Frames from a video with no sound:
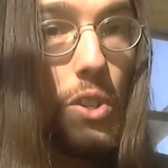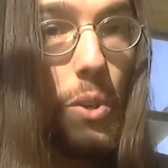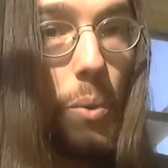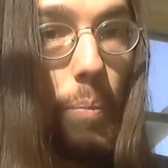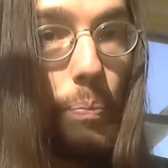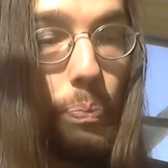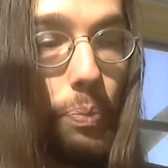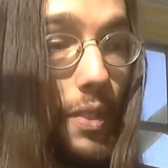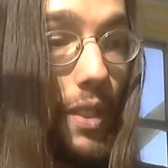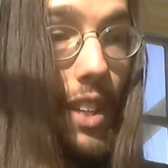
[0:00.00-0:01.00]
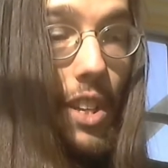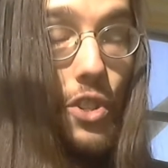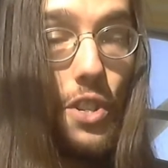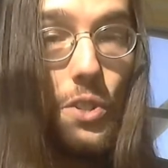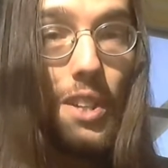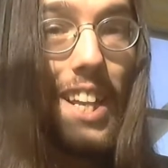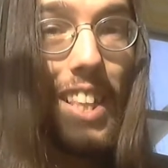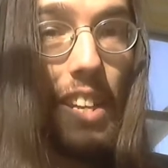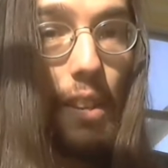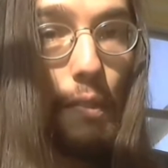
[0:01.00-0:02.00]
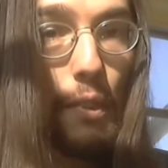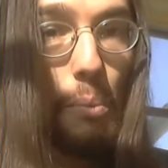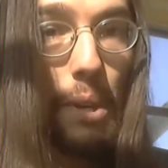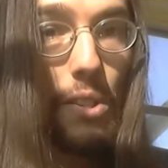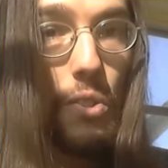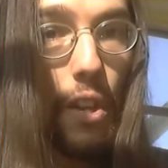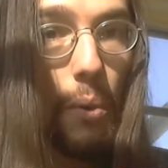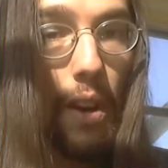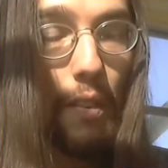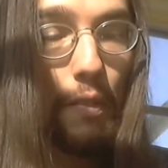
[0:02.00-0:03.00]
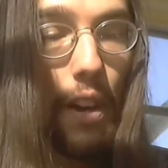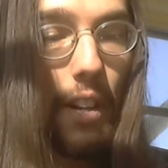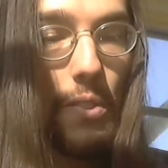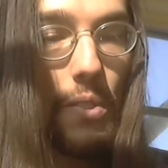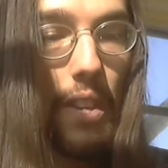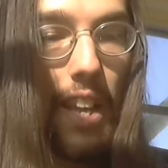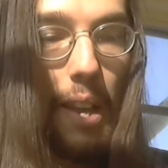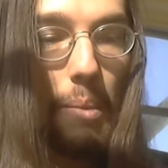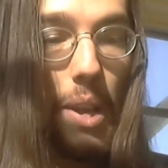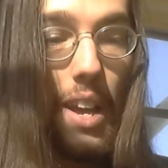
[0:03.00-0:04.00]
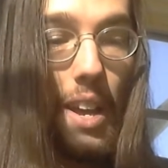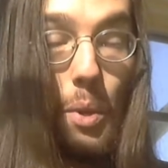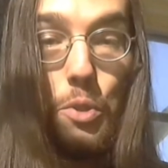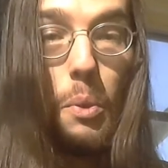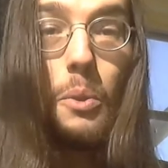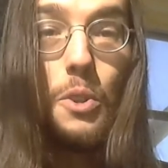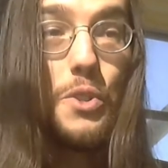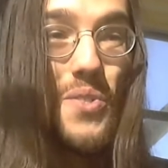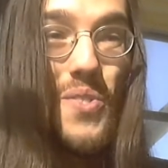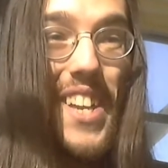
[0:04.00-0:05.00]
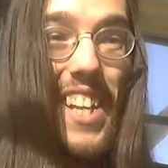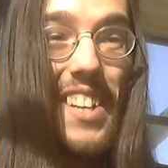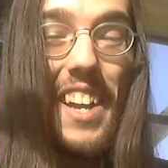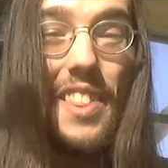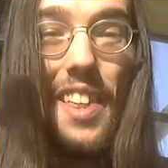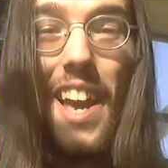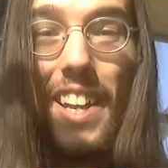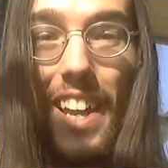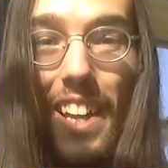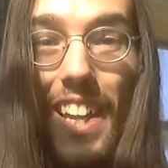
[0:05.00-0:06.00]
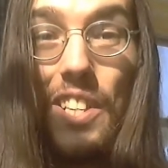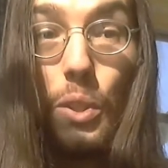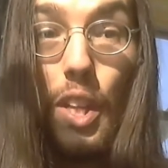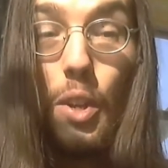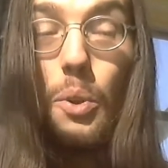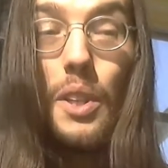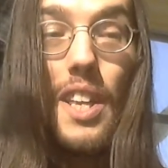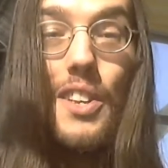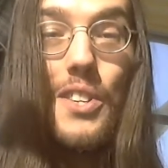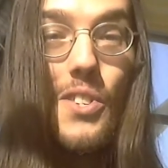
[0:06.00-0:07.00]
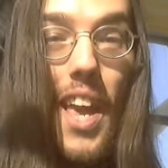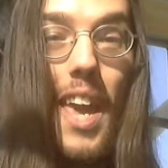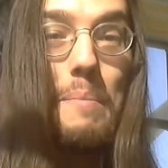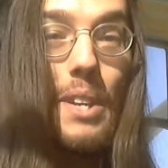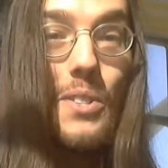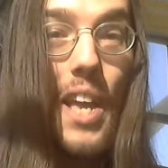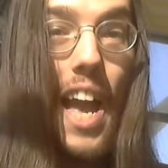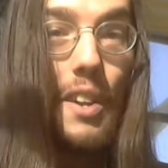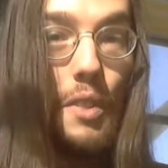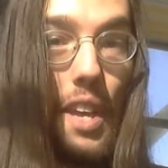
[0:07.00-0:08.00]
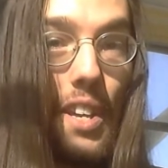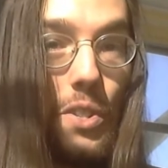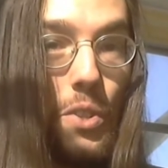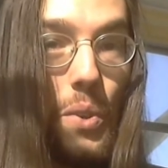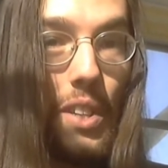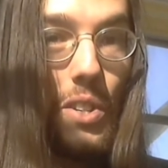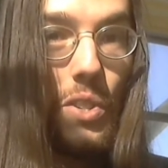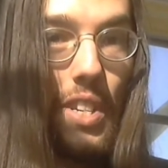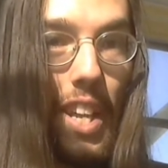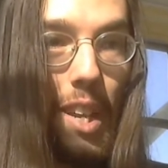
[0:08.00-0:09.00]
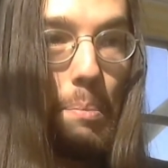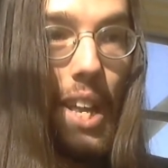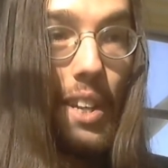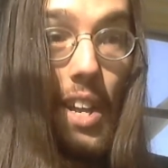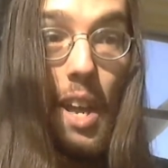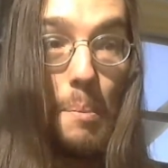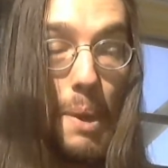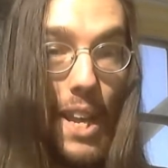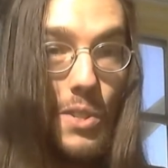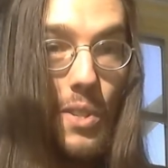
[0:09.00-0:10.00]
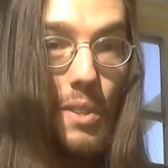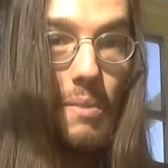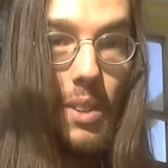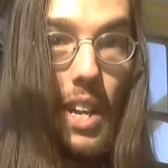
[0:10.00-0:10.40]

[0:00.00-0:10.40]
too, just like they did a few minutes ago on Fox, which will just reignite that again. It's literally the same exact thing as during the Satanic Panic. Manson,